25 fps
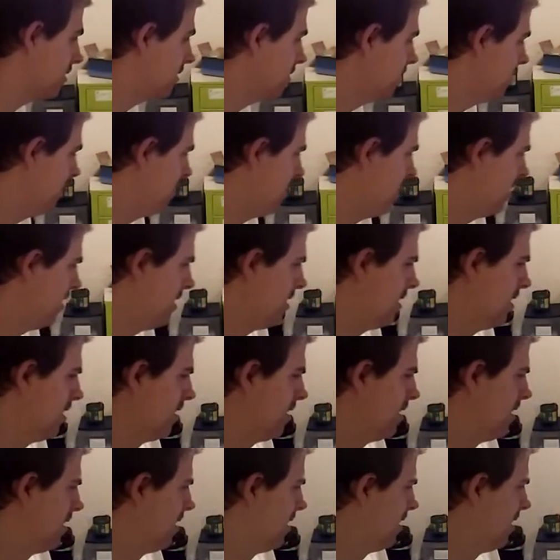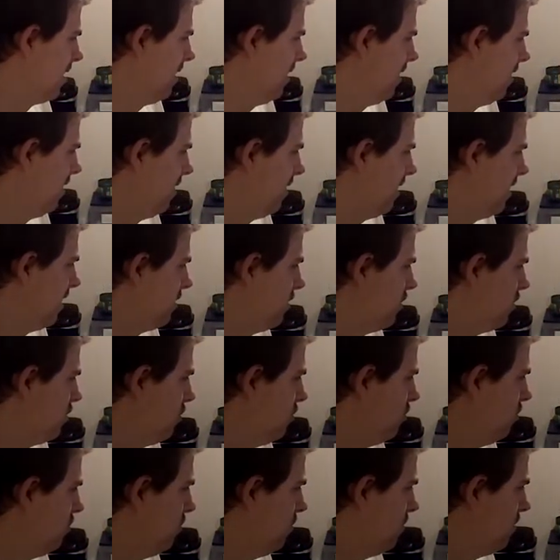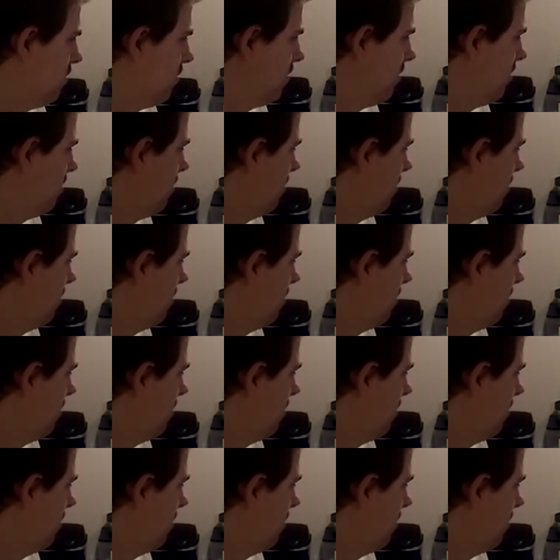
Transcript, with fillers: it. Let's shoot.